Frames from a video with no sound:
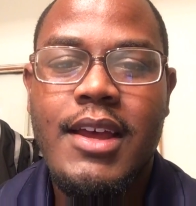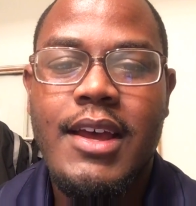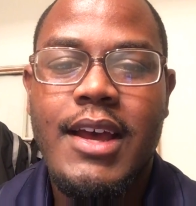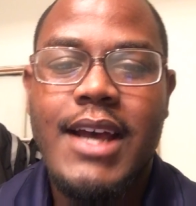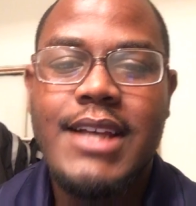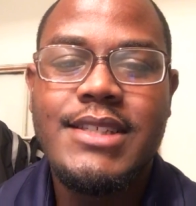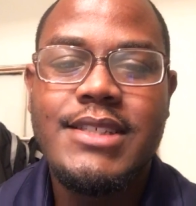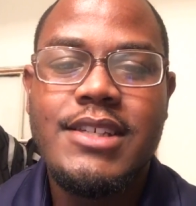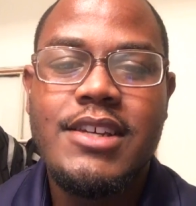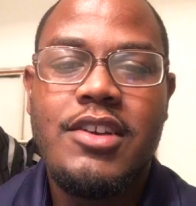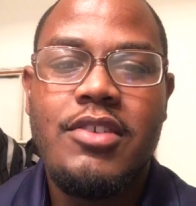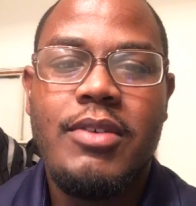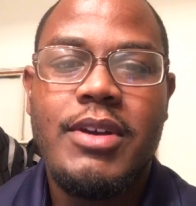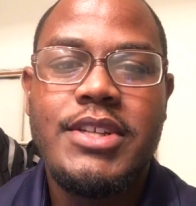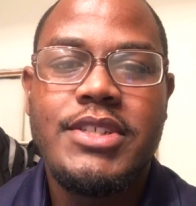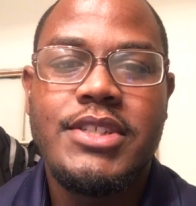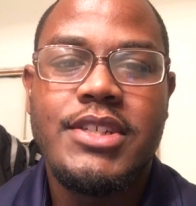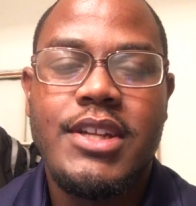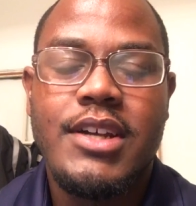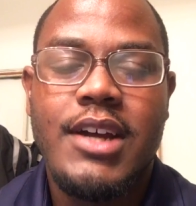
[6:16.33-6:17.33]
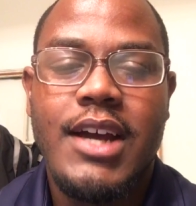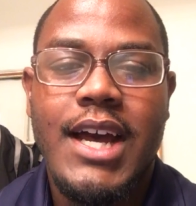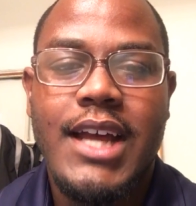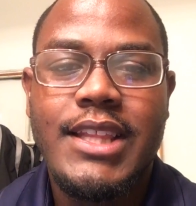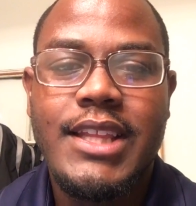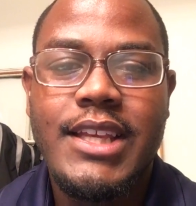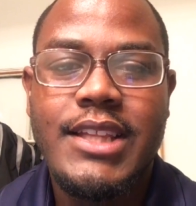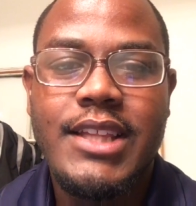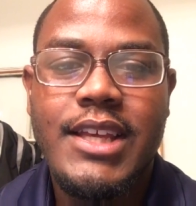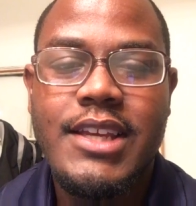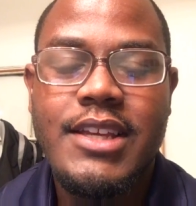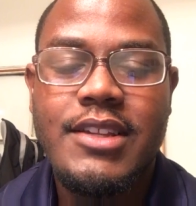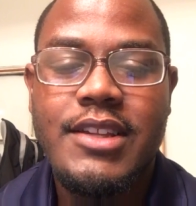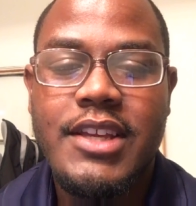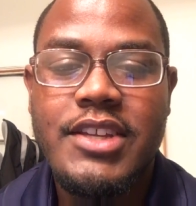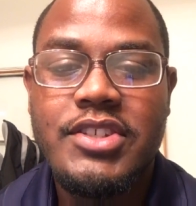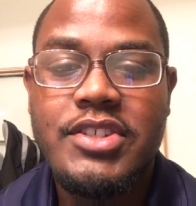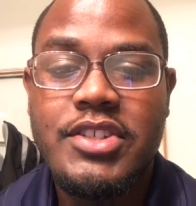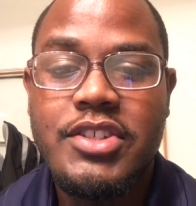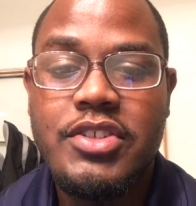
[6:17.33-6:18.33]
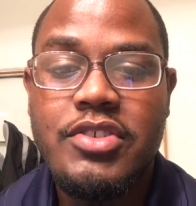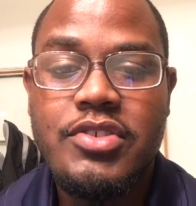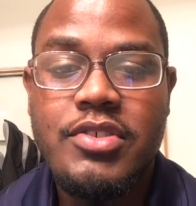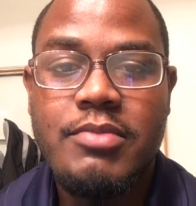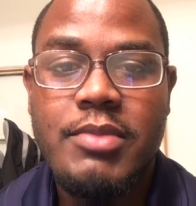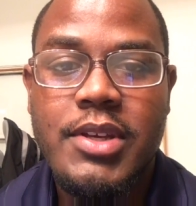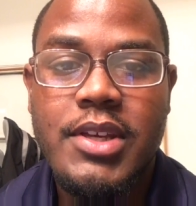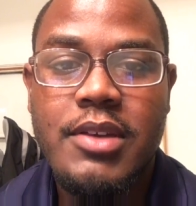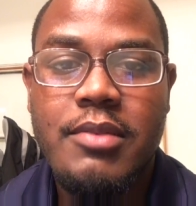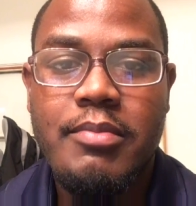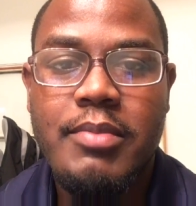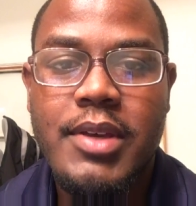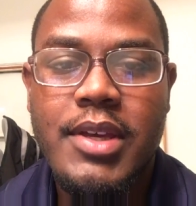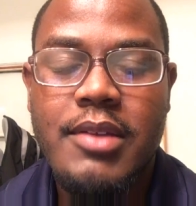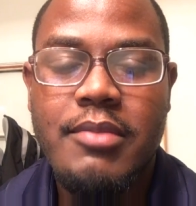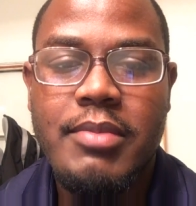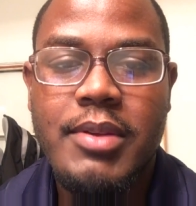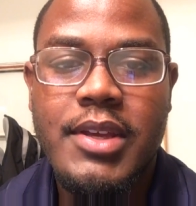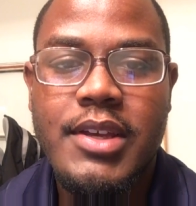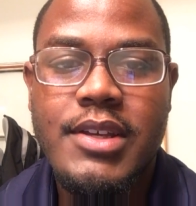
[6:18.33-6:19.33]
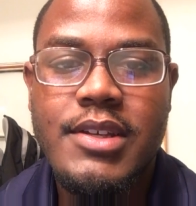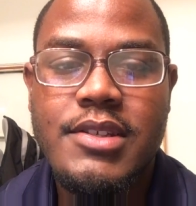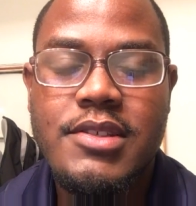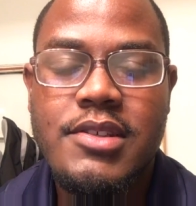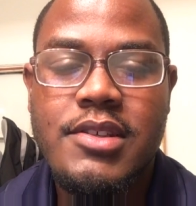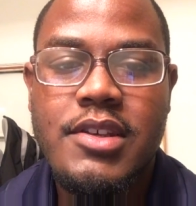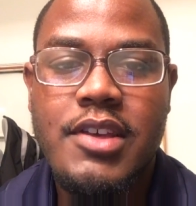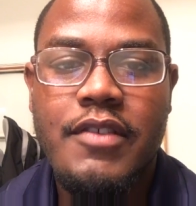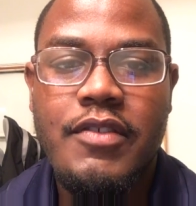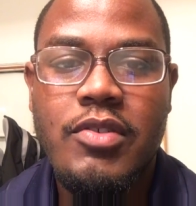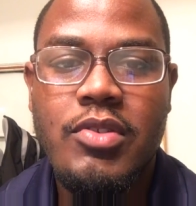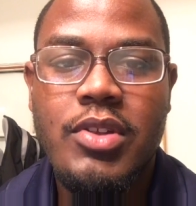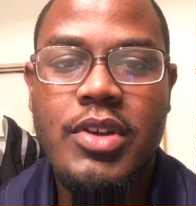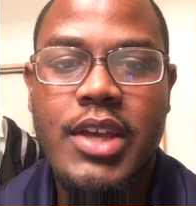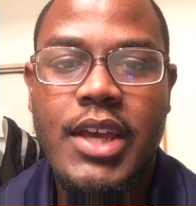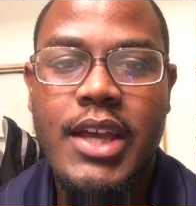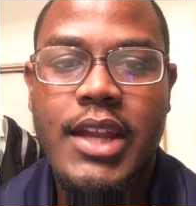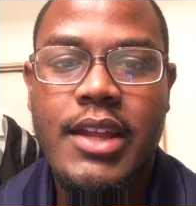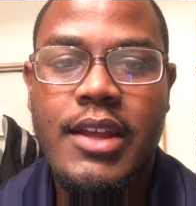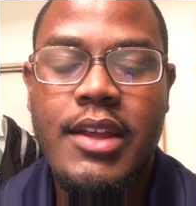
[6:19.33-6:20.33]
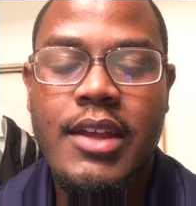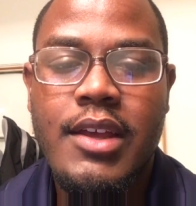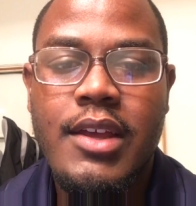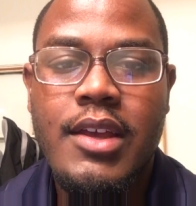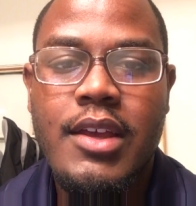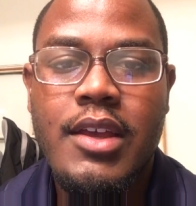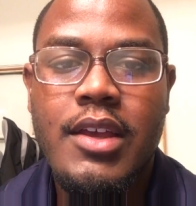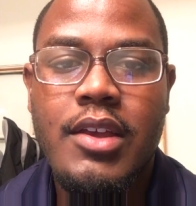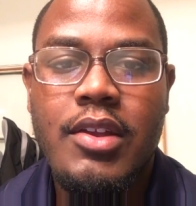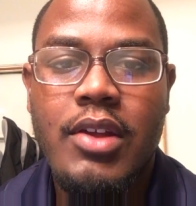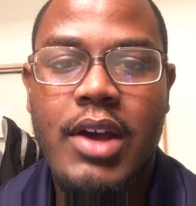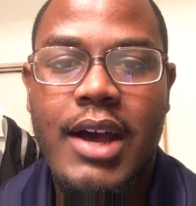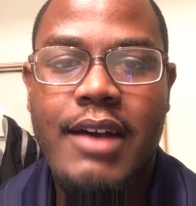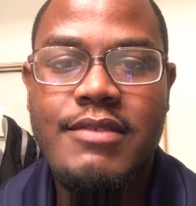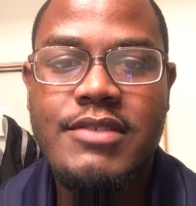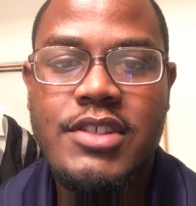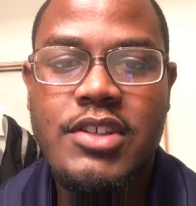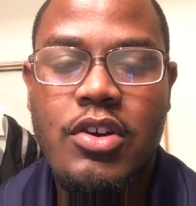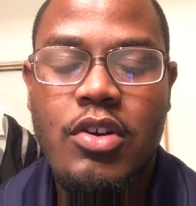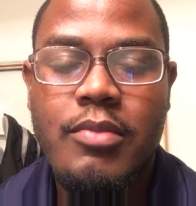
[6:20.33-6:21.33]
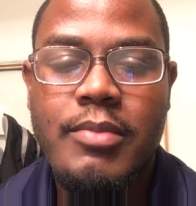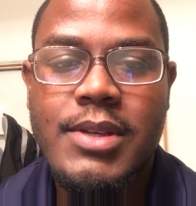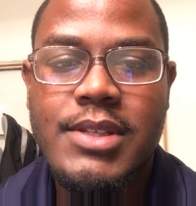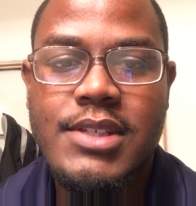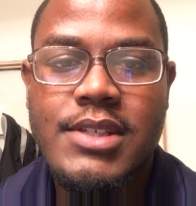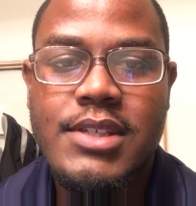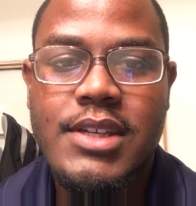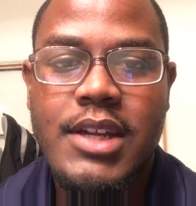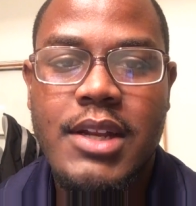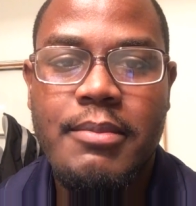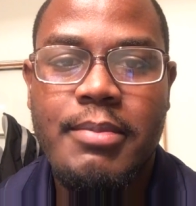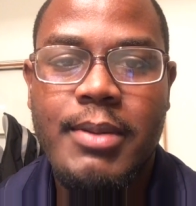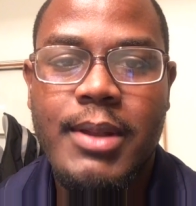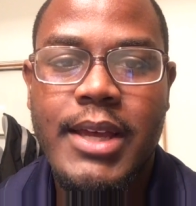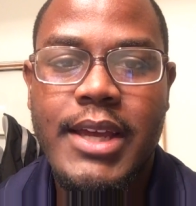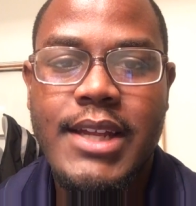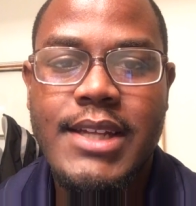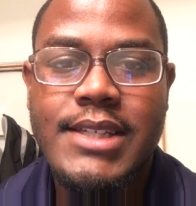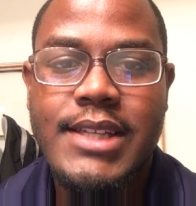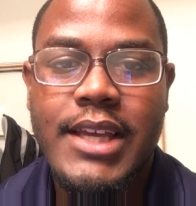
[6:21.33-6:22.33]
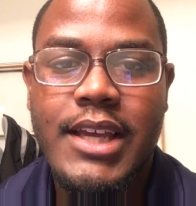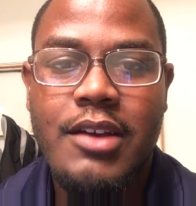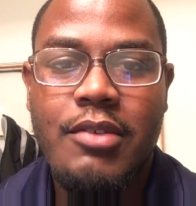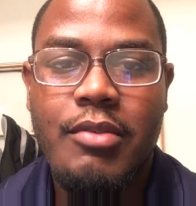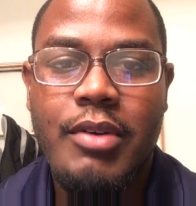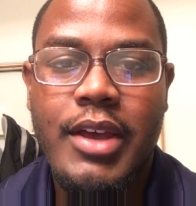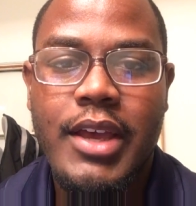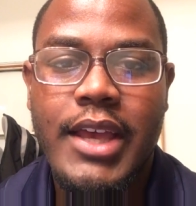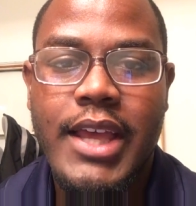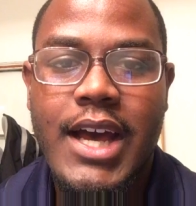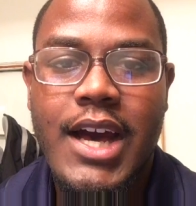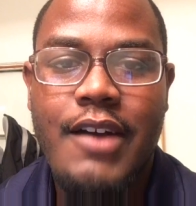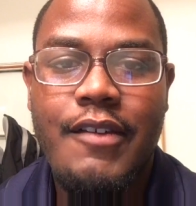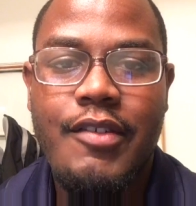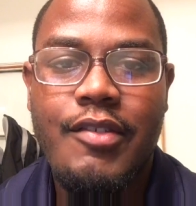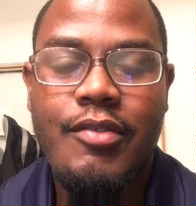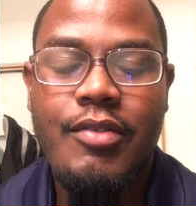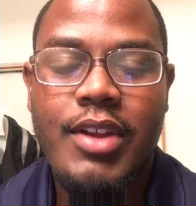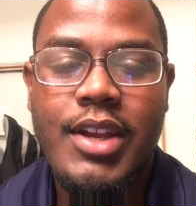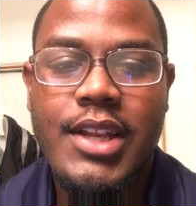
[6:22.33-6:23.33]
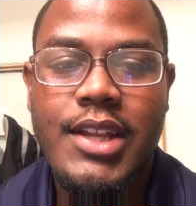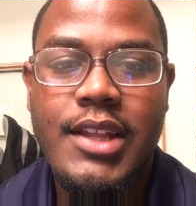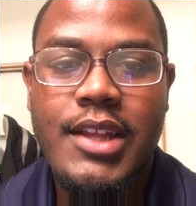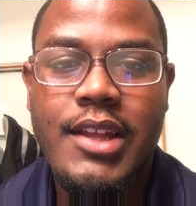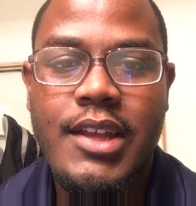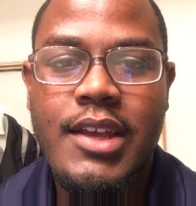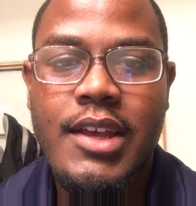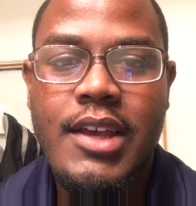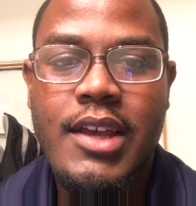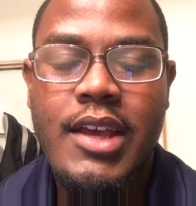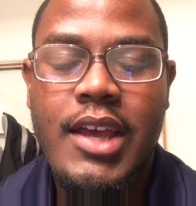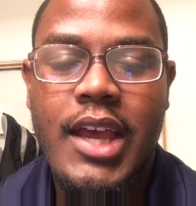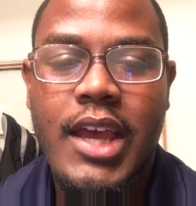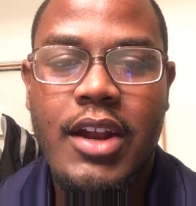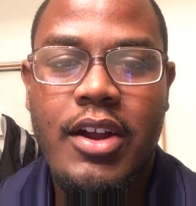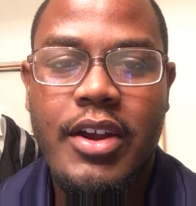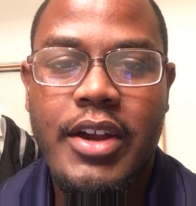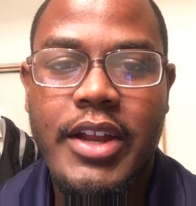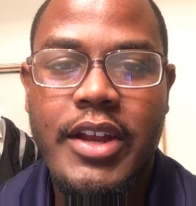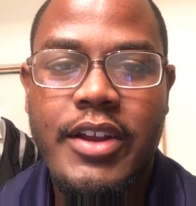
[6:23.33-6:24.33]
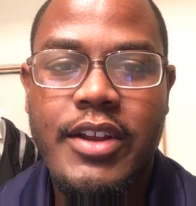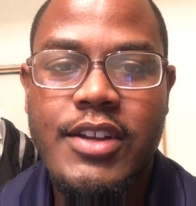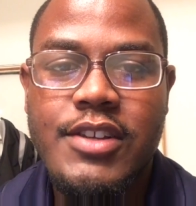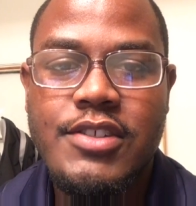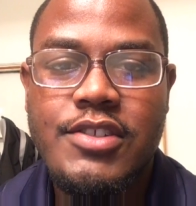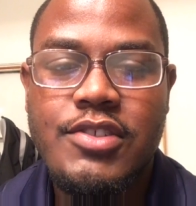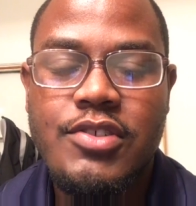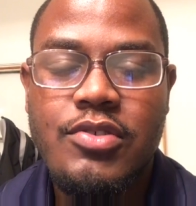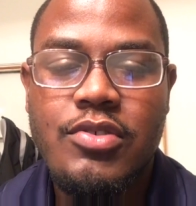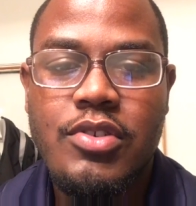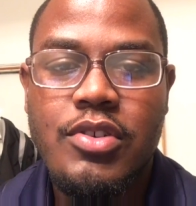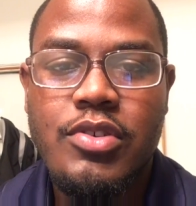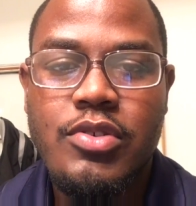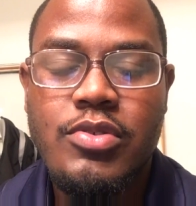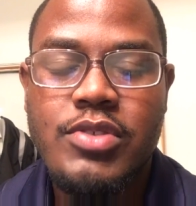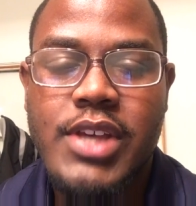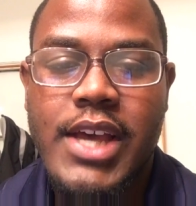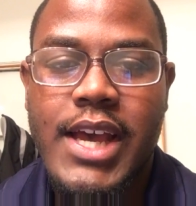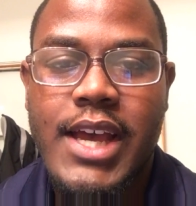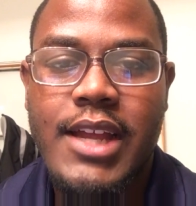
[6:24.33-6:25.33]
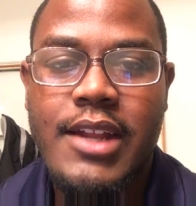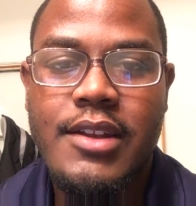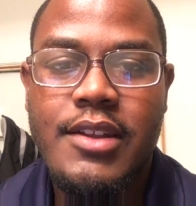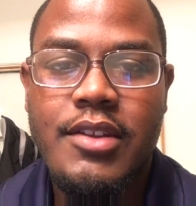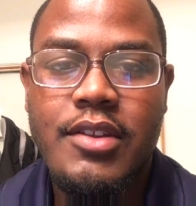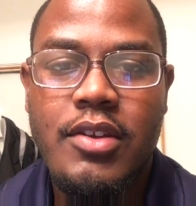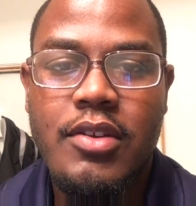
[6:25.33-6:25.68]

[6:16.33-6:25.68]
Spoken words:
That's a good question. I think they should use him a good bit because if you look at it, obviously Ole Miss is going to play to take away Calvin Ridley and Ardarius Stewart, who's had